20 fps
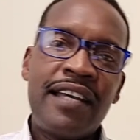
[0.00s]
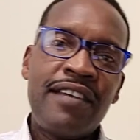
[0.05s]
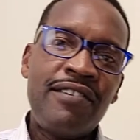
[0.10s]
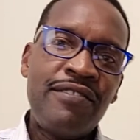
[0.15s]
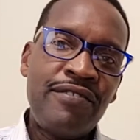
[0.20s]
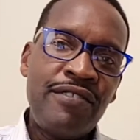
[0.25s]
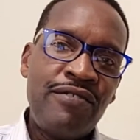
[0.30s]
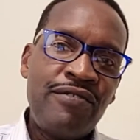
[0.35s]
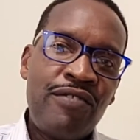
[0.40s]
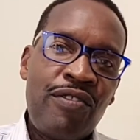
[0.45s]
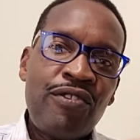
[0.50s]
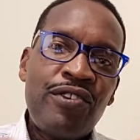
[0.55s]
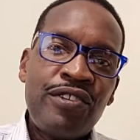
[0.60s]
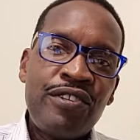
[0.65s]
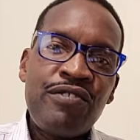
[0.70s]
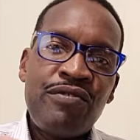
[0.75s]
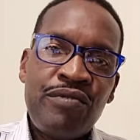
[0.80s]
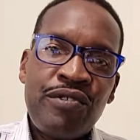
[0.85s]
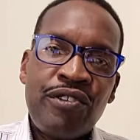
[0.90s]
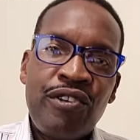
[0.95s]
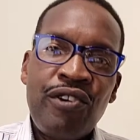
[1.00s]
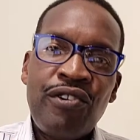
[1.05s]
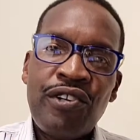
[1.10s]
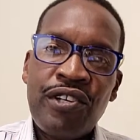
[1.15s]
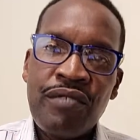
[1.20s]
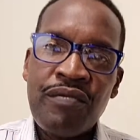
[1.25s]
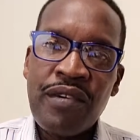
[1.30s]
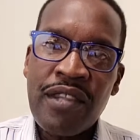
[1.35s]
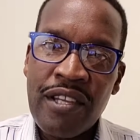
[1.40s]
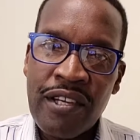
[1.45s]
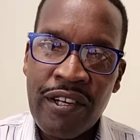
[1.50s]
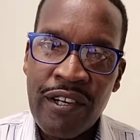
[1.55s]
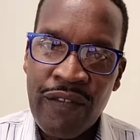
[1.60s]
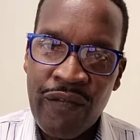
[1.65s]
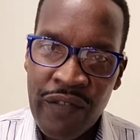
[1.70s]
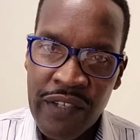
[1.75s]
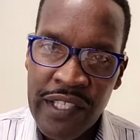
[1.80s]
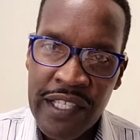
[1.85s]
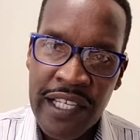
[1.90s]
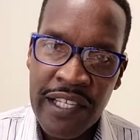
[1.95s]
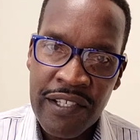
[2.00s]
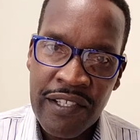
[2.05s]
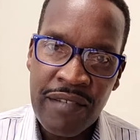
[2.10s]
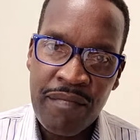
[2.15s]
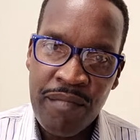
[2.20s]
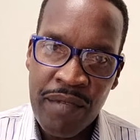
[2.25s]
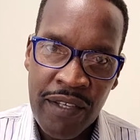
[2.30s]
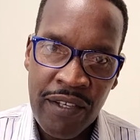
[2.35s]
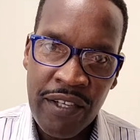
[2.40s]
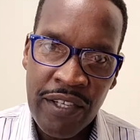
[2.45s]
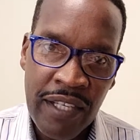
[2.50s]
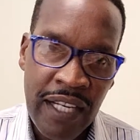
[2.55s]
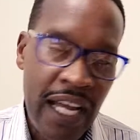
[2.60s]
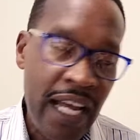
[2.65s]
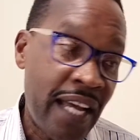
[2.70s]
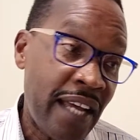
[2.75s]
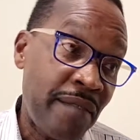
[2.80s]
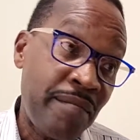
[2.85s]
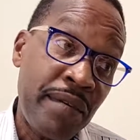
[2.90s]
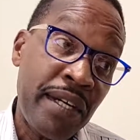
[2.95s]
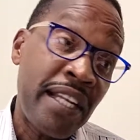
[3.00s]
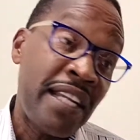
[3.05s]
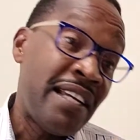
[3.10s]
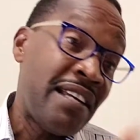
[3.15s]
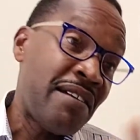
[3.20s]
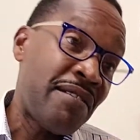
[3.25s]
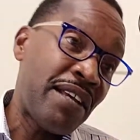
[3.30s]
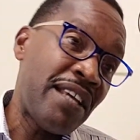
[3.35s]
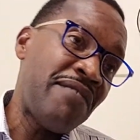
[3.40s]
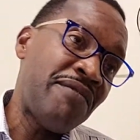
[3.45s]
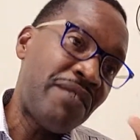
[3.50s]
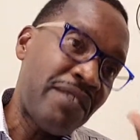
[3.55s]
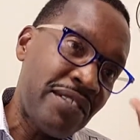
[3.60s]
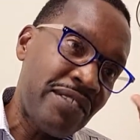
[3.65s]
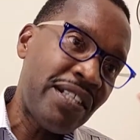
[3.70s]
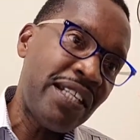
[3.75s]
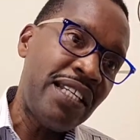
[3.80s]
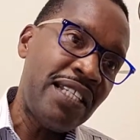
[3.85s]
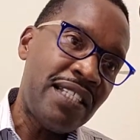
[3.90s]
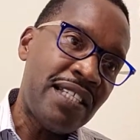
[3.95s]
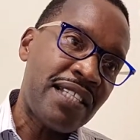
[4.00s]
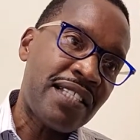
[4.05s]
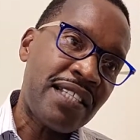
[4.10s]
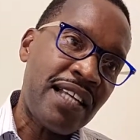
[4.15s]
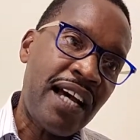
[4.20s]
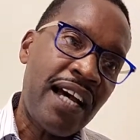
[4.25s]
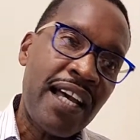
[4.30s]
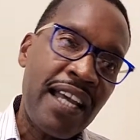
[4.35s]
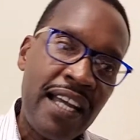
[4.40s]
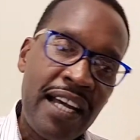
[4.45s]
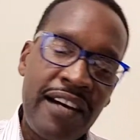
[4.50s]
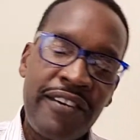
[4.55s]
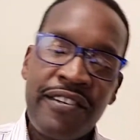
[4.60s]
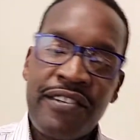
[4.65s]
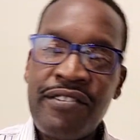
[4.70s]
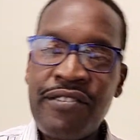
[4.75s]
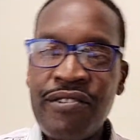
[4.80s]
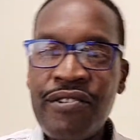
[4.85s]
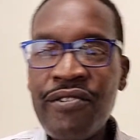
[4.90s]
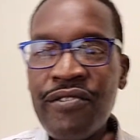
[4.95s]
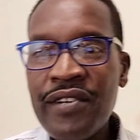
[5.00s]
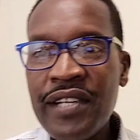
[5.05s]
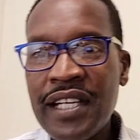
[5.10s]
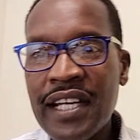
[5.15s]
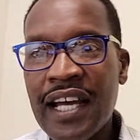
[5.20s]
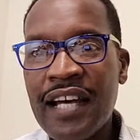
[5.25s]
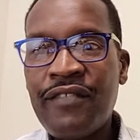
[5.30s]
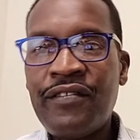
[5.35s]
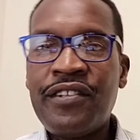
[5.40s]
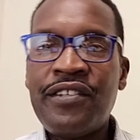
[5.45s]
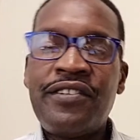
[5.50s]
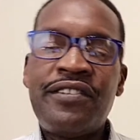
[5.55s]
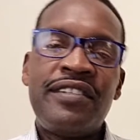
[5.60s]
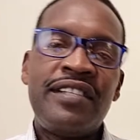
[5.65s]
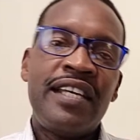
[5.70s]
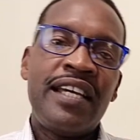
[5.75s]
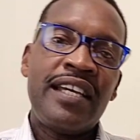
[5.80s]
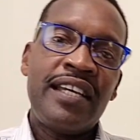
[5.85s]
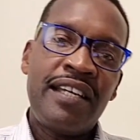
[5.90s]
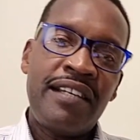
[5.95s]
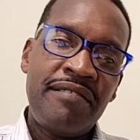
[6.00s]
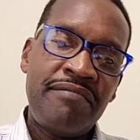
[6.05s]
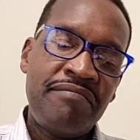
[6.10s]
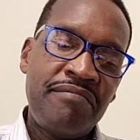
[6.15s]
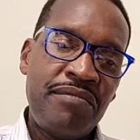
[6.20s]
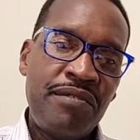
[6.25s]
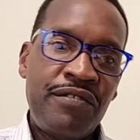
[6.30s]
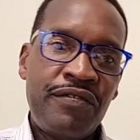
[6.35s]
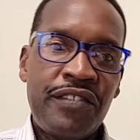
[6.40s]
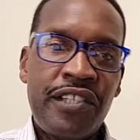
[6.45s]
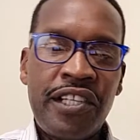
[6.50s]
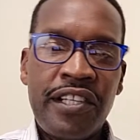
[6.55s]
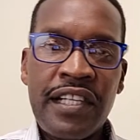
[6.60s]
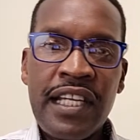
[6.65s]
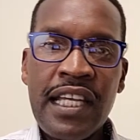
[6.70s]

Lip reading: You thought you would go on with the conversation beyond hi, but it was really just hi, how are you doing? Have a good day and move on.